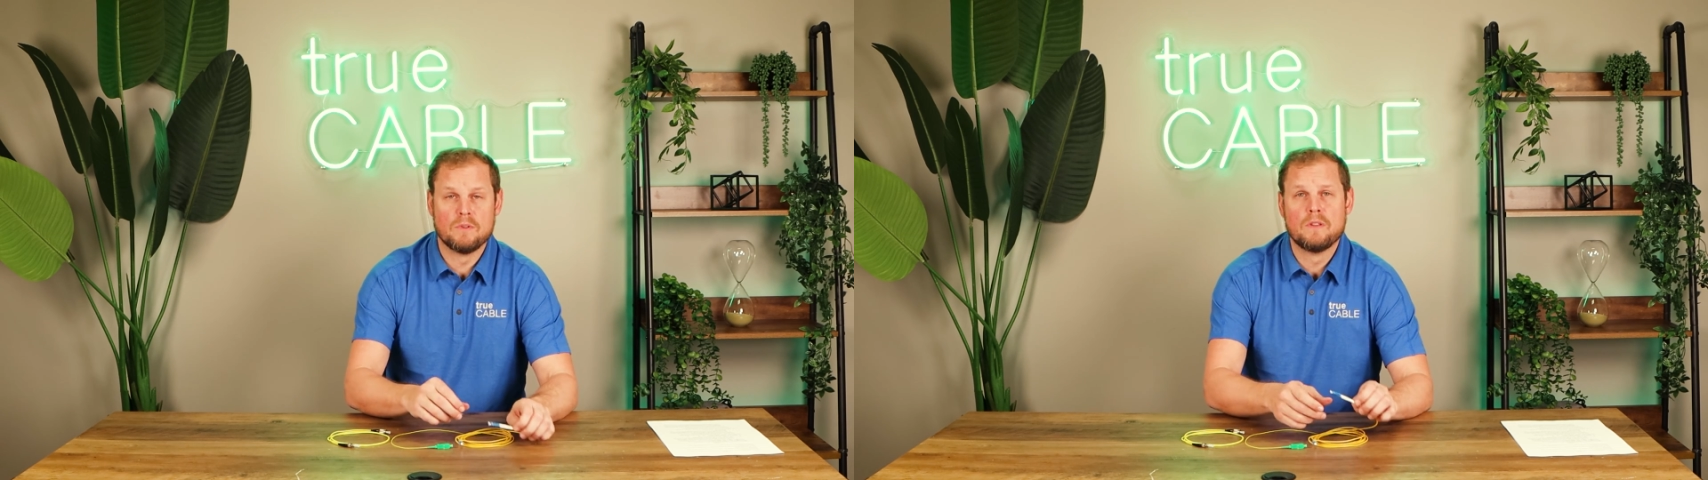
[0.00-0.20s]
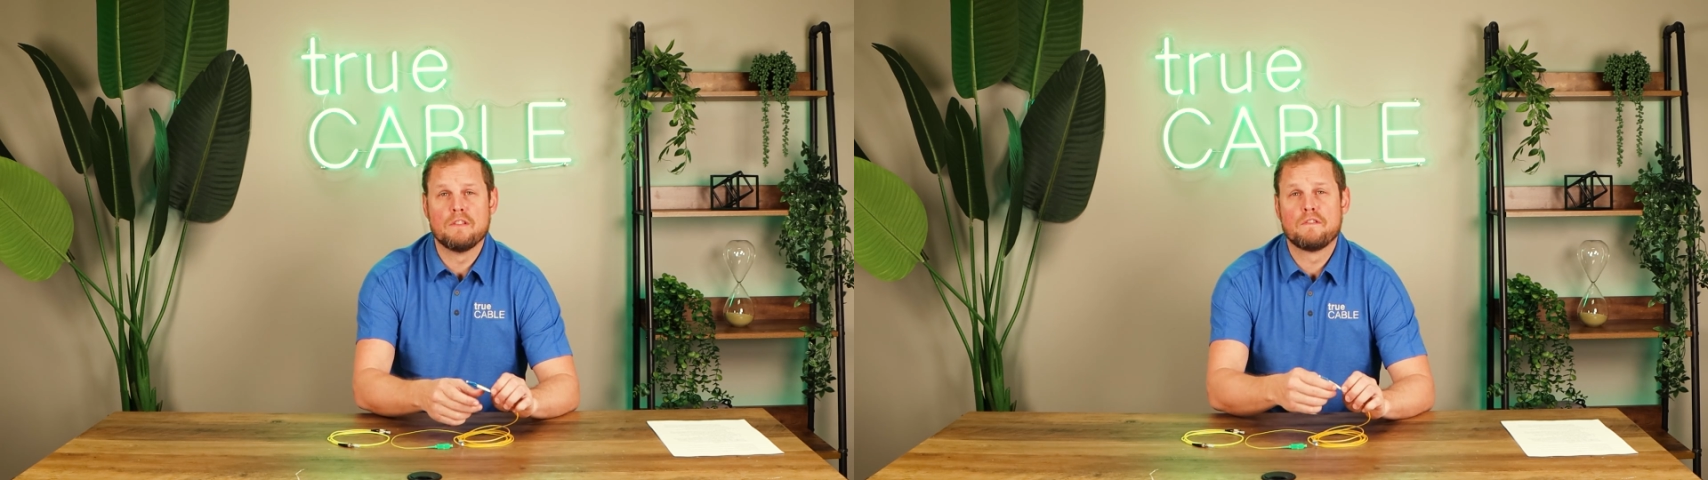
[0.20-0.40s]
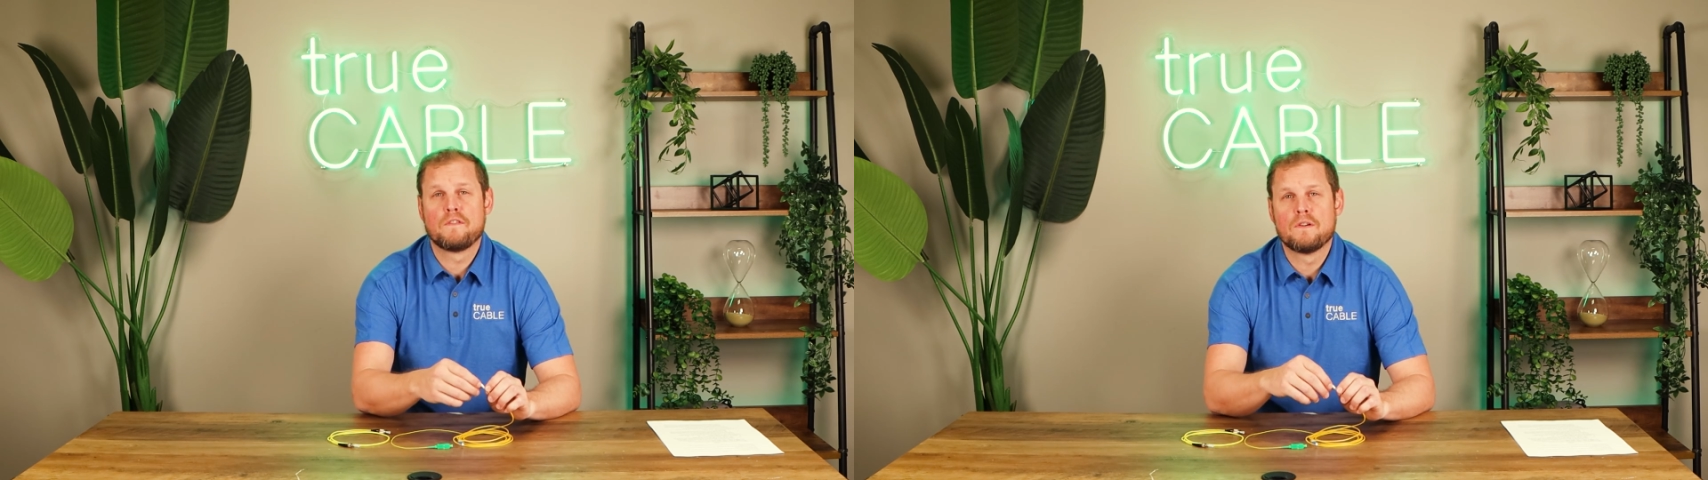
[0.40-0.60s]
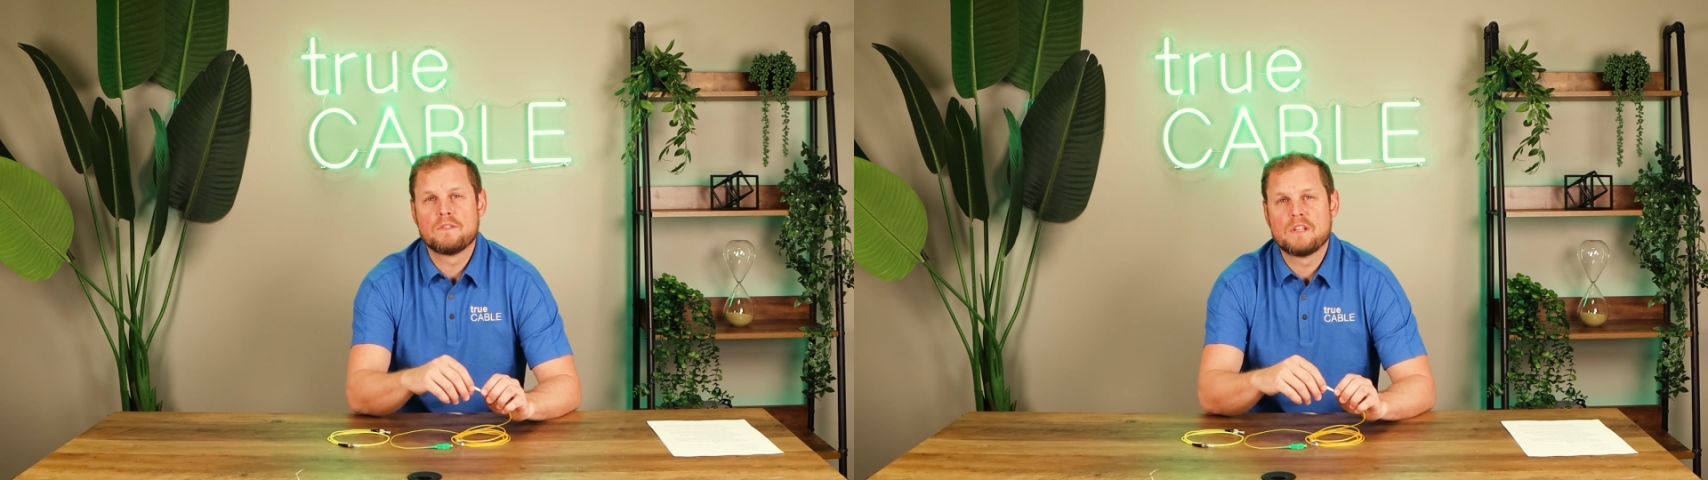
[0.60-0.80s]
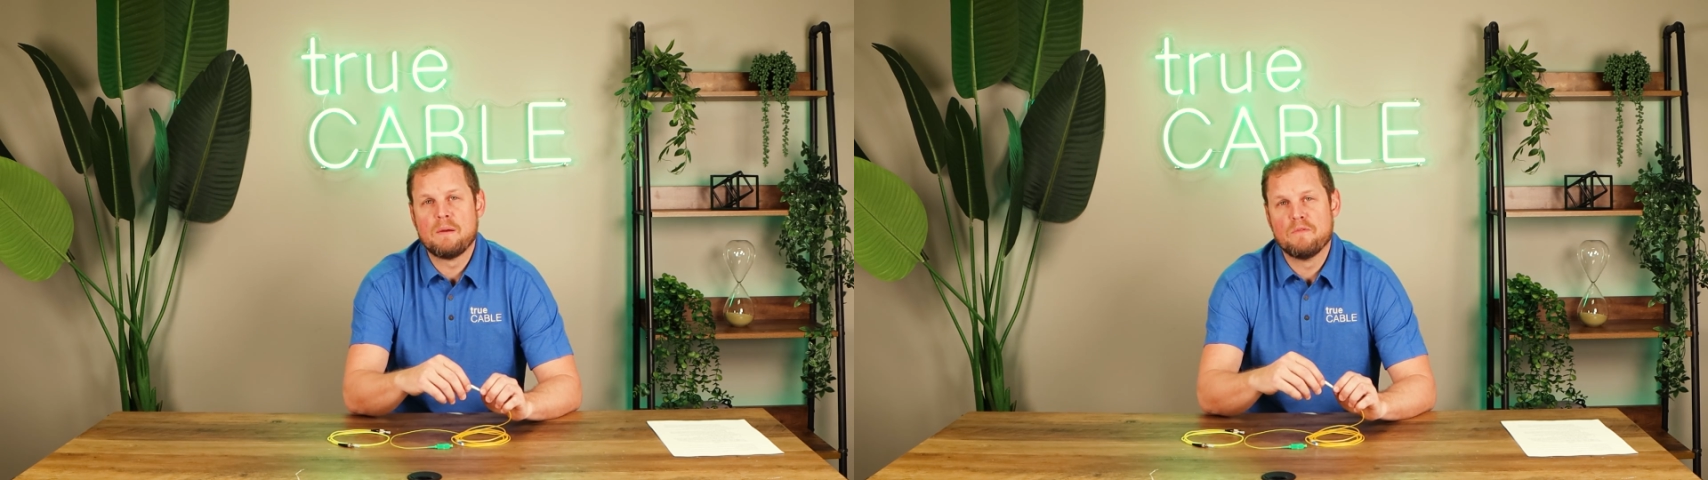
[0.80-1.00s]
really the
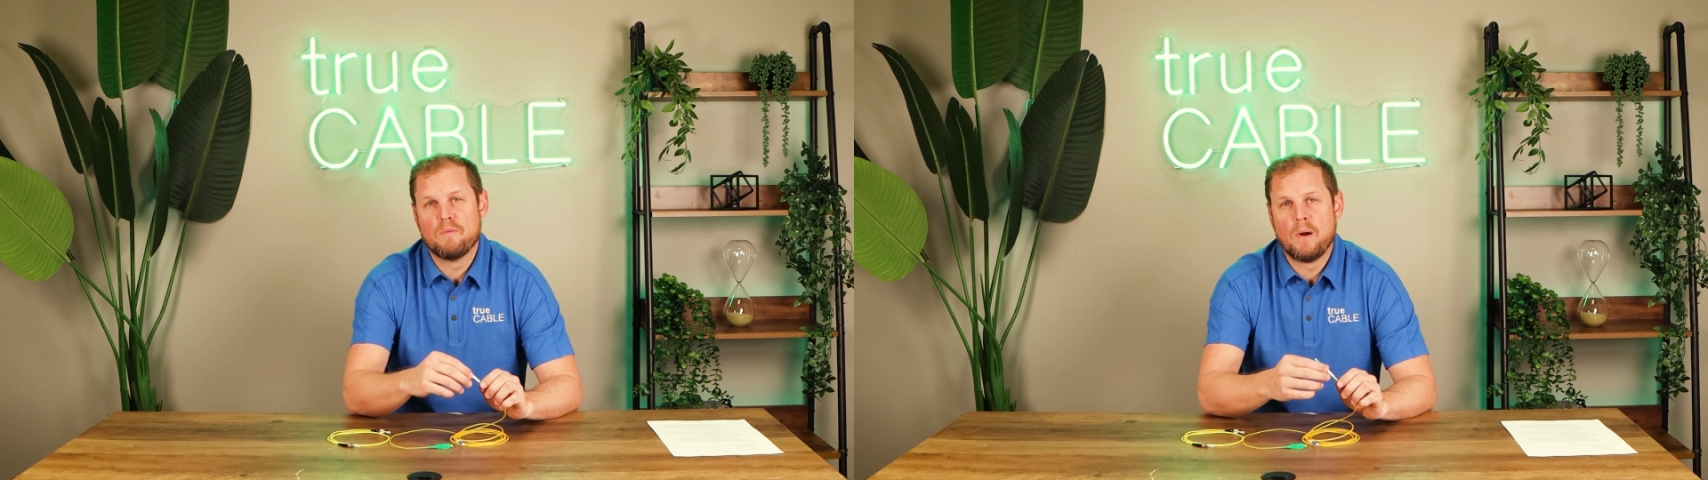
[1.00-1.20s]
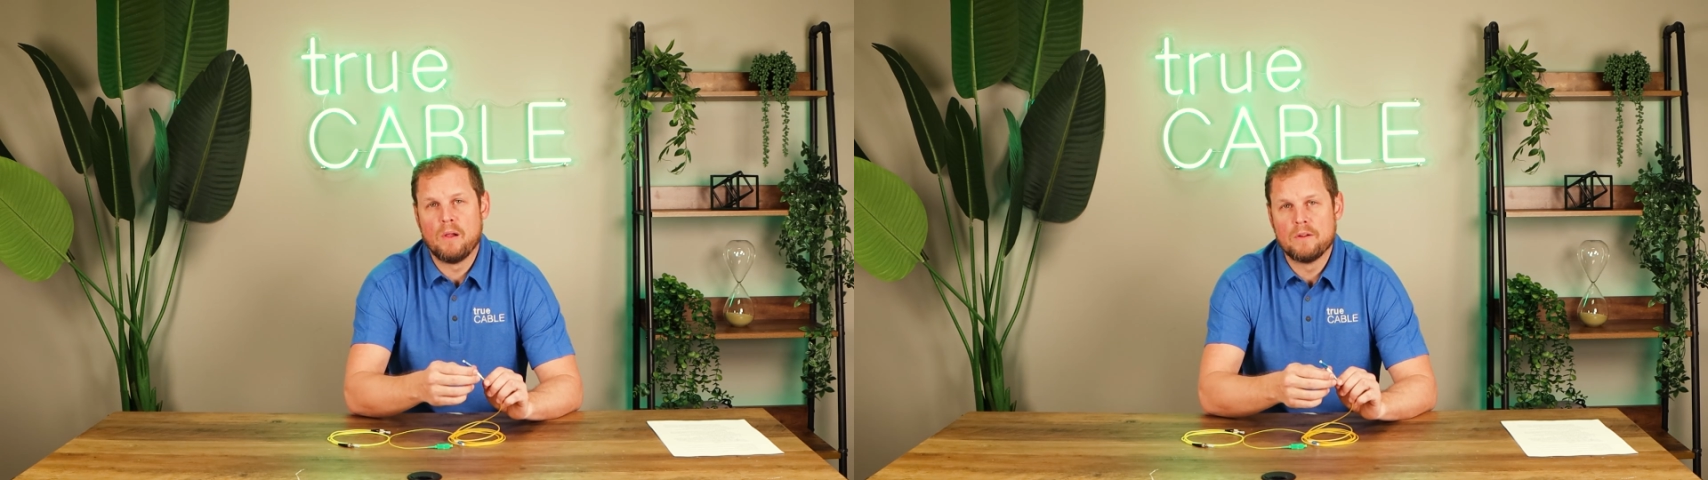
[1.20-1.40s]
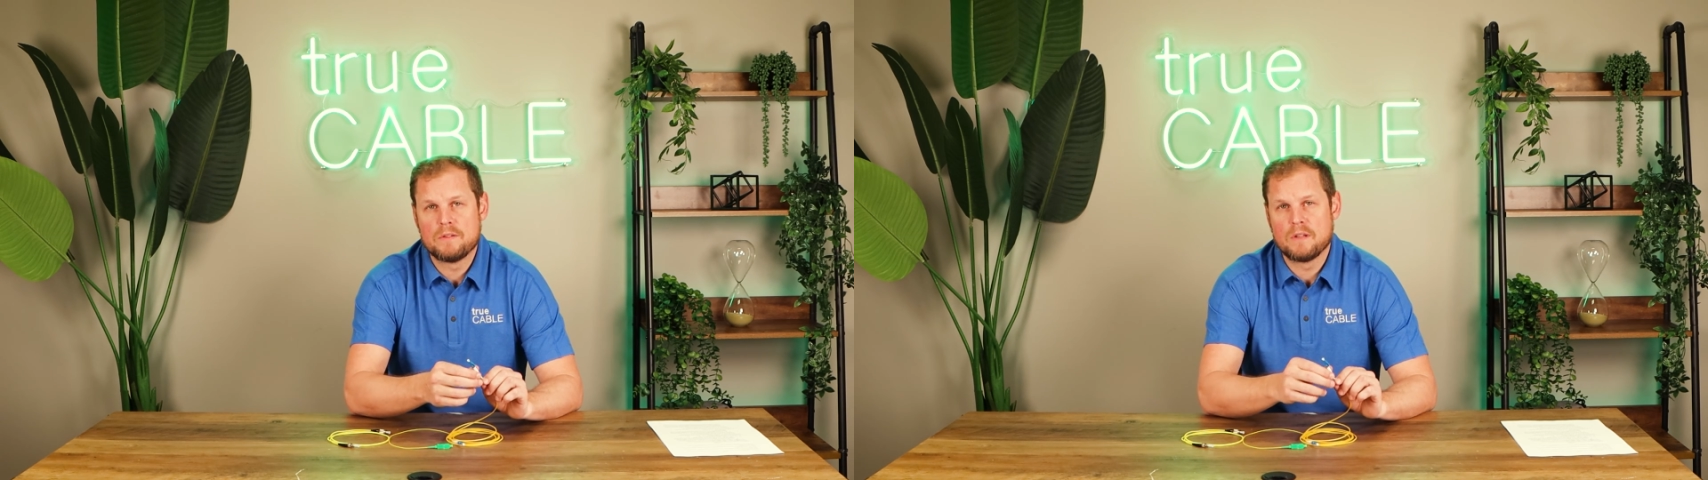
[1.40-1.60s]
first type of polish